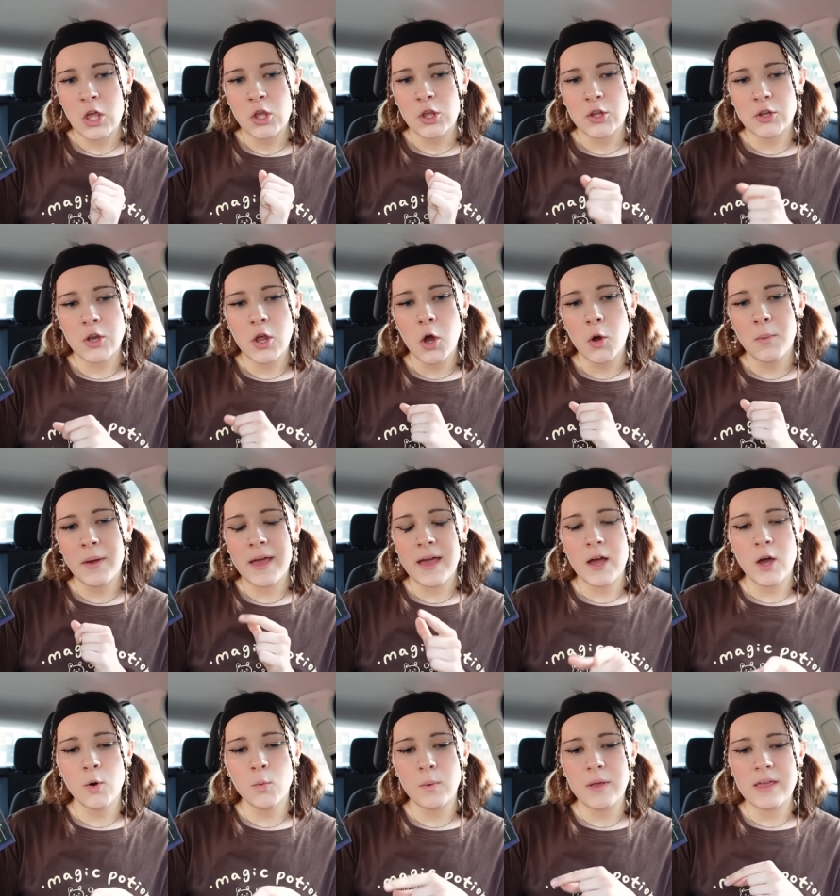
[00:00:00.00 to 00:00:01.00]
you know
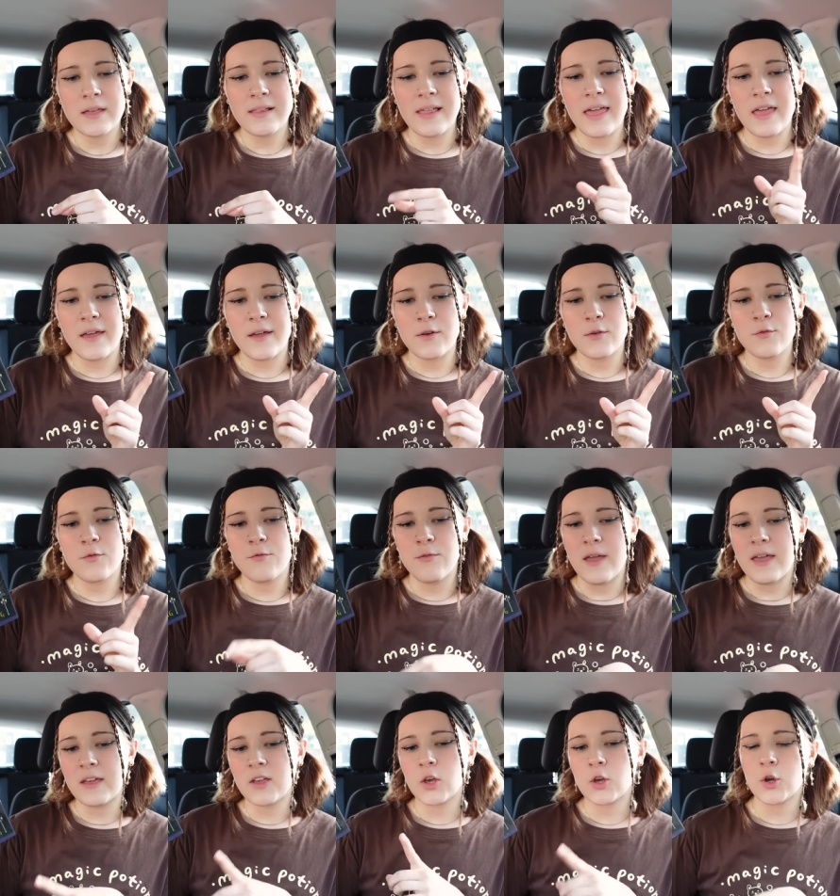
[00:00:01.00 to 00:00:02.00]
how we like
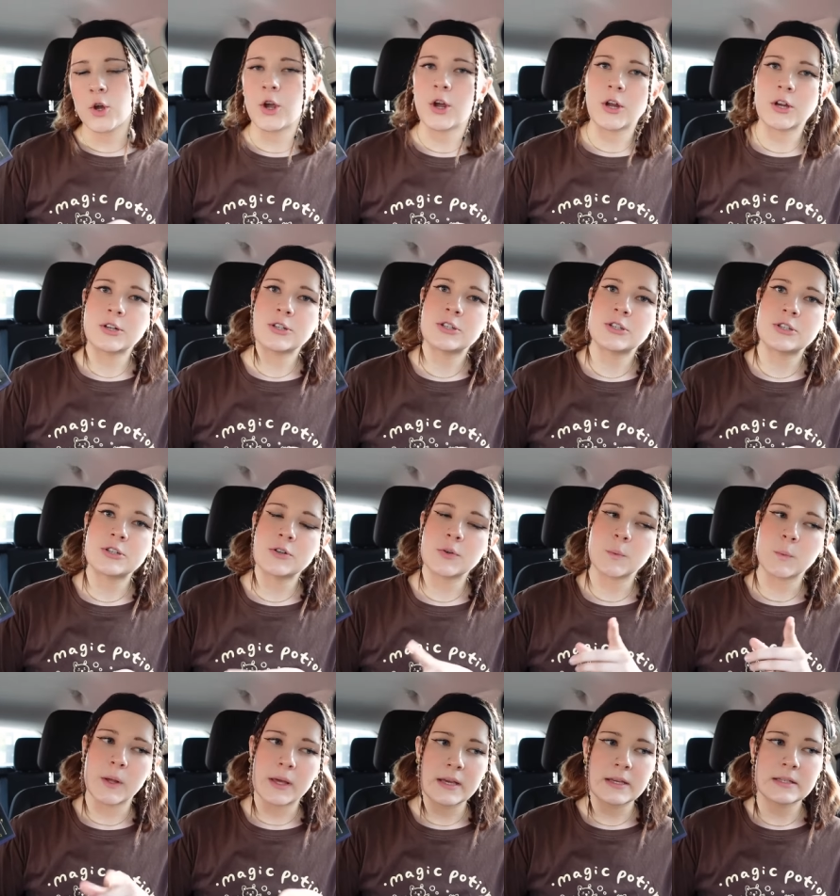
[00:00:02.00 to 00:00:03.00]
fake cursed
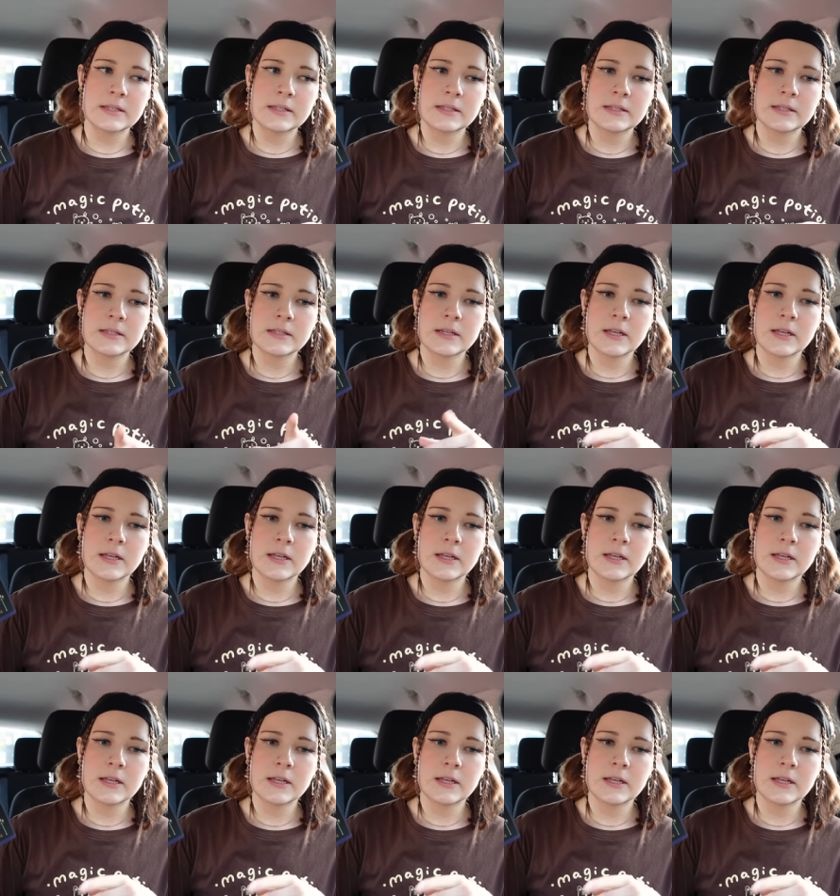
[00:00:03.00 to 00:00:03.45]
Reese,